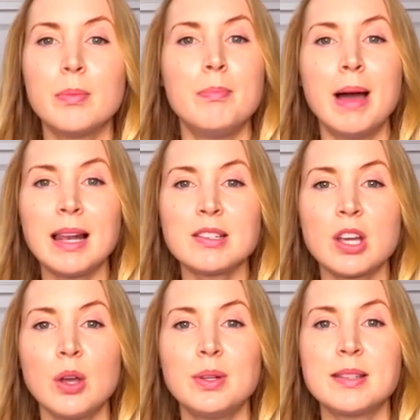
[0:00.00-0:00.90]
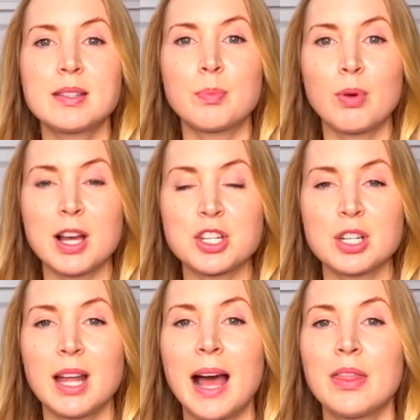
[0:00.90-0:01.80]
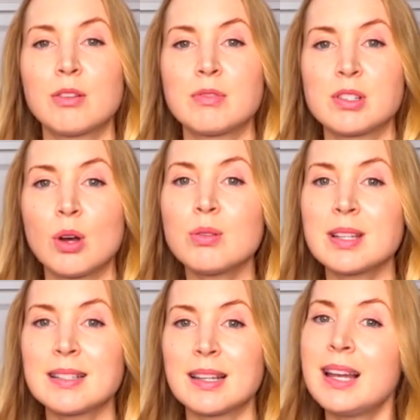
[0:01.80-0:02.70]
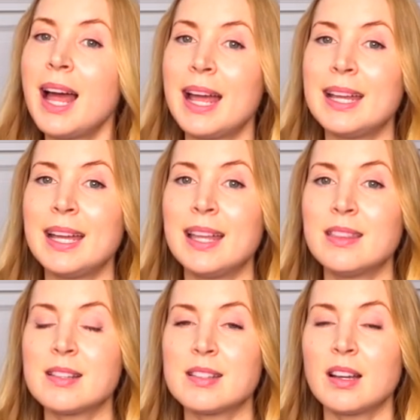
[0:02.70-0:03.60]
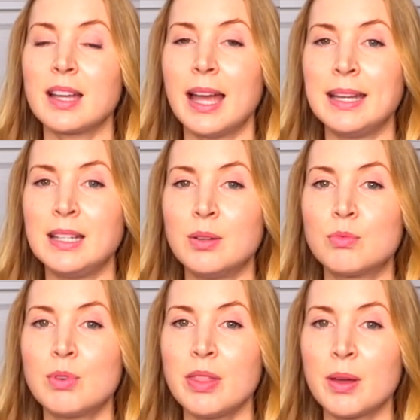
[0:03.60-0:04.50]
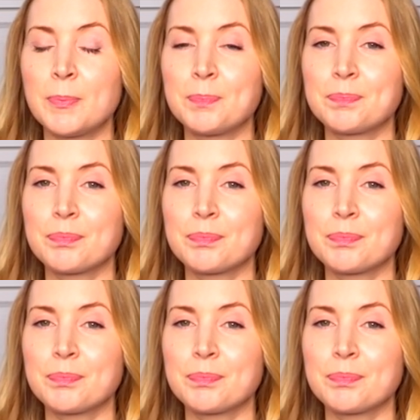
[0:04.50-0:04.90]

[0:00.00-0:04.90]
melatonin suppression and the resulting delay in the circadian rhythm.